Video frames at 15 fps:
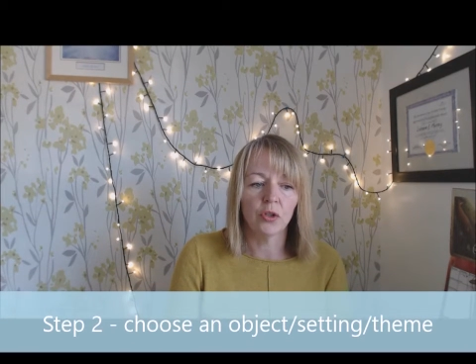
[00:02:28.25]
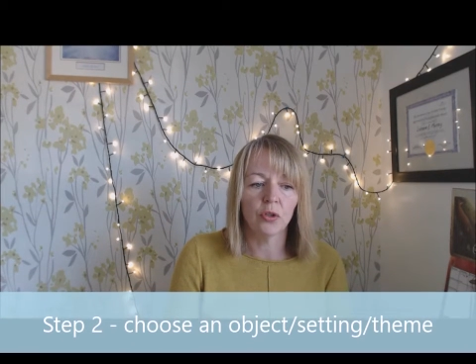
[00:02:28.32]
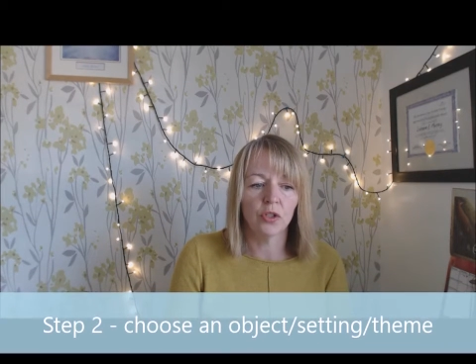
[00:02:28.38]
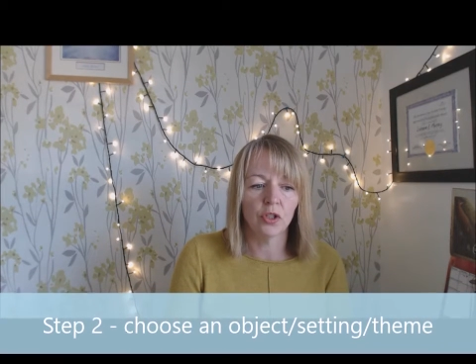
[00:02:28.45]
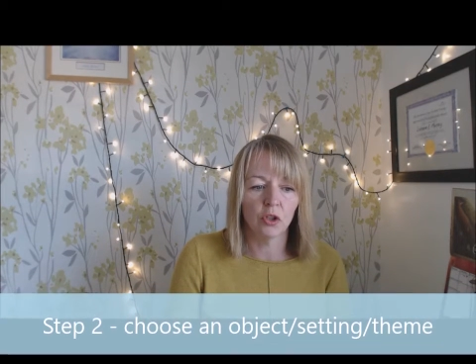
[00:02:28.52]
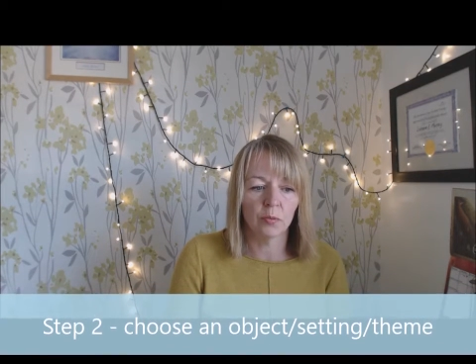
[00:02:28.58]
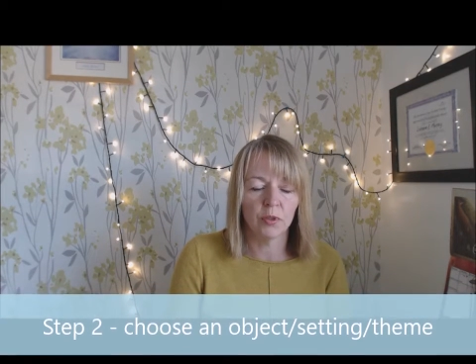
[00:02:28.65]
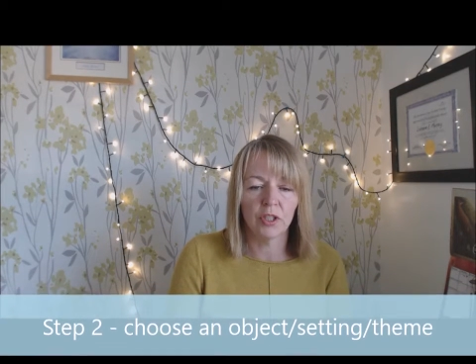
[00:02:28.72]
choose
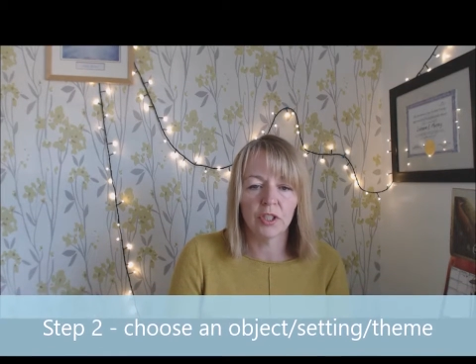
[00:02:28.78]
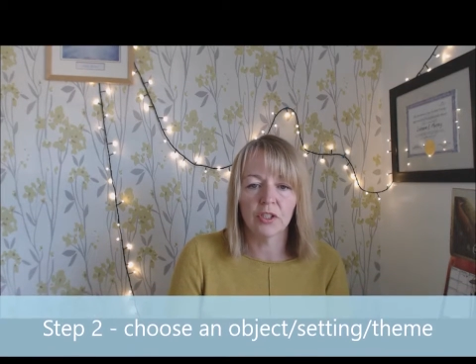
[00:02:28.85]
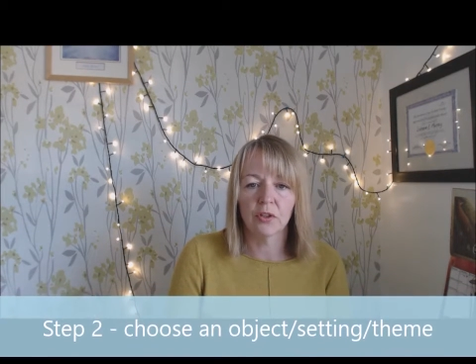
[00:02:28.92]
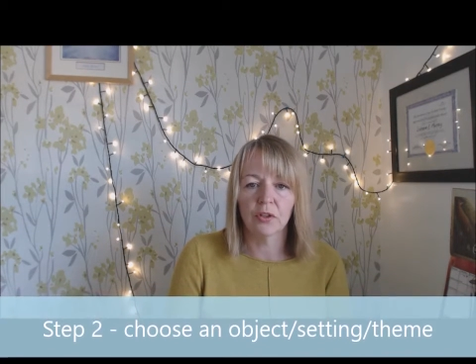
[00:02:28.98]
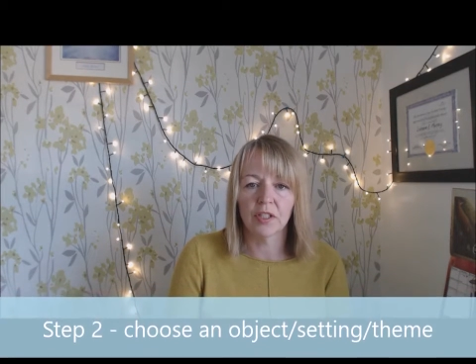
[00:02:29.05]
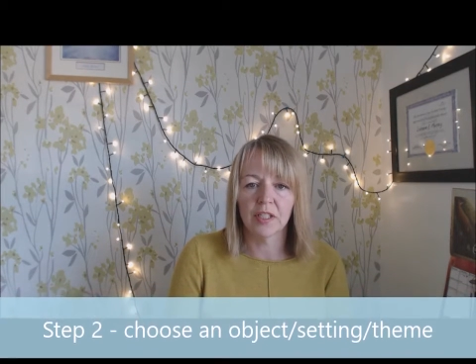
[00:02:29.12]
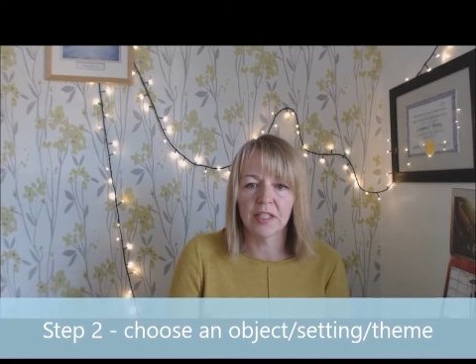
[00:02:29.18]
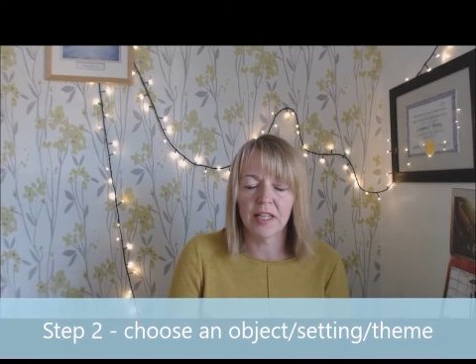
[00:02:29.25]
an object
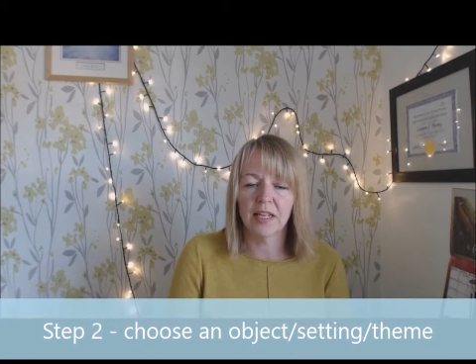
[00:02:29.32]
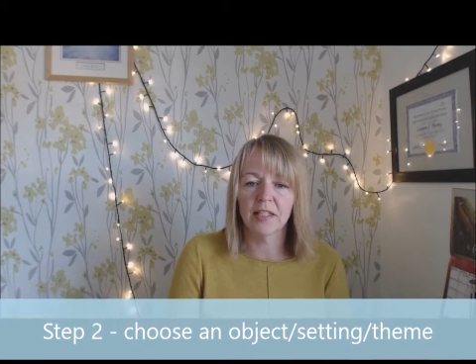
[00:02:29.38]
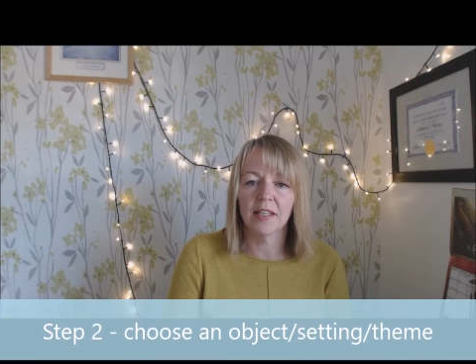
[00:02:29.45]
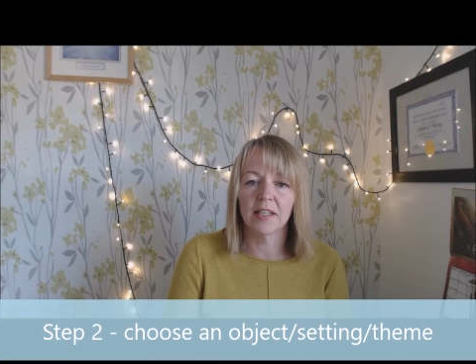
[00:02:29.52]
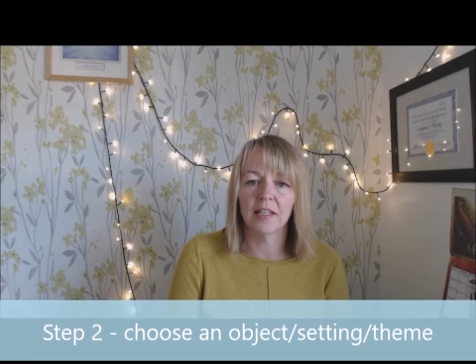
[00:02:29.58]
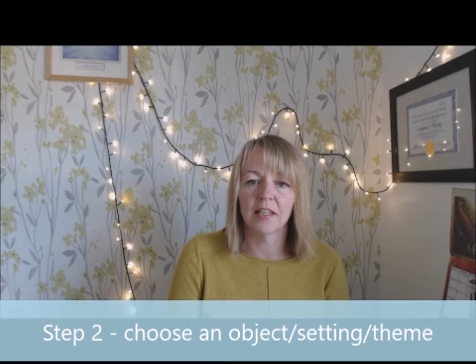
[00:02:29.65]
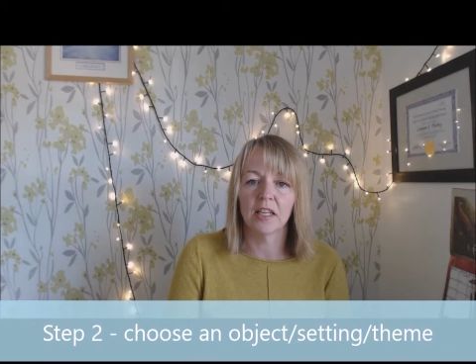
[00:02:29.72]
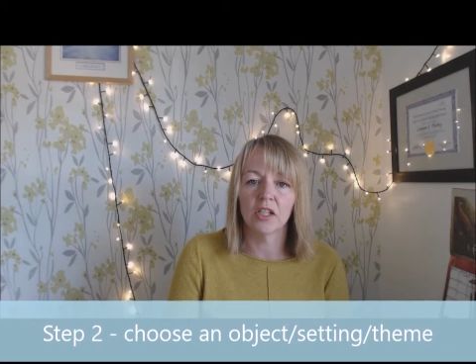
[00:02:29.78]
or a
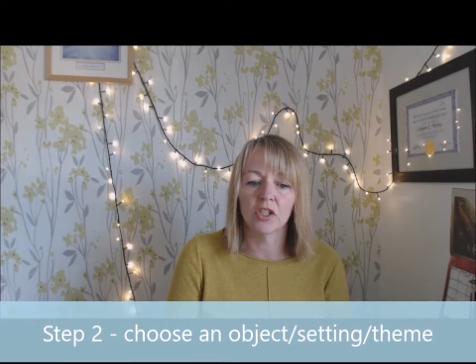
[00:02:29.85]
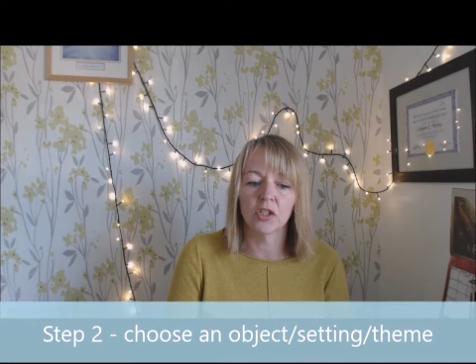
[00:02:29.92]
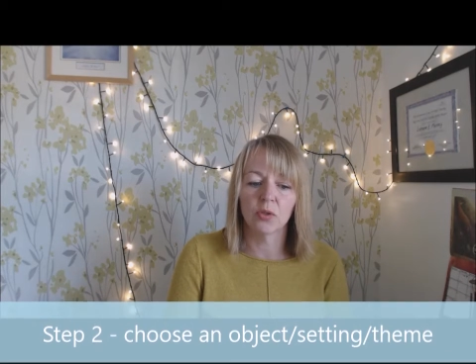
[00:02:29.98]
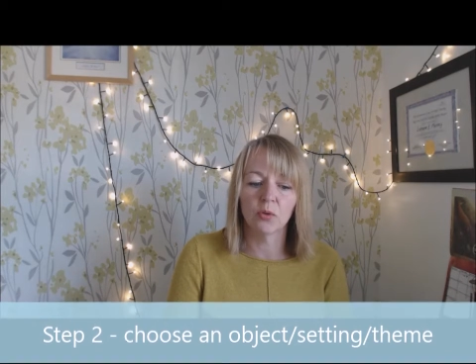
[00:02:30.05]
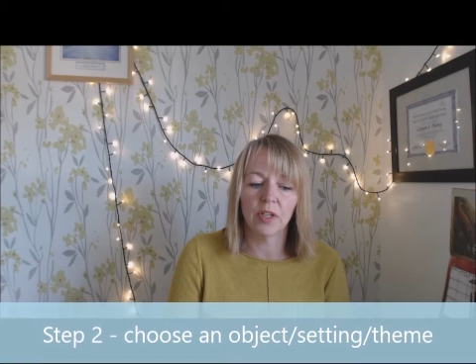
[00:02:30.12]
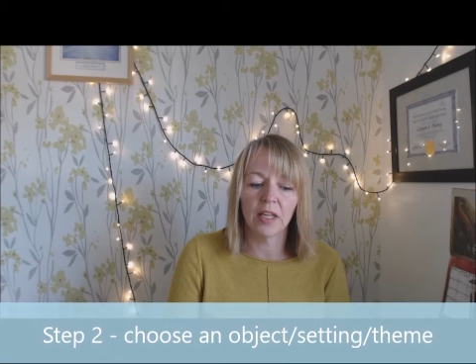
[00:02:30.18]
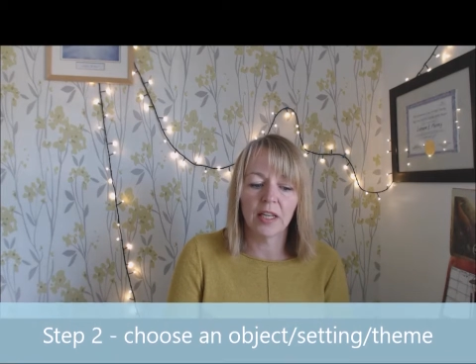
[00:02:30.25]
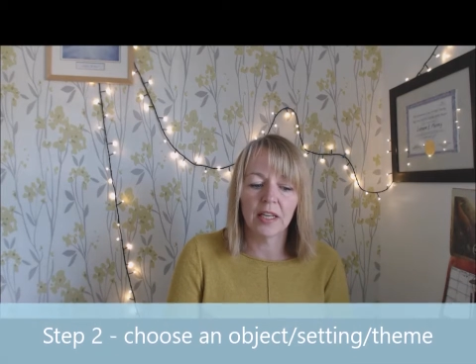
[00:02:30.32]
setting is
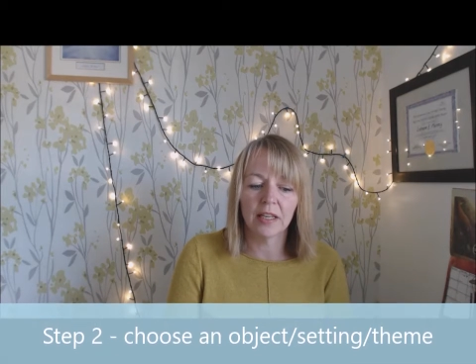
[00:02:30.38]
so that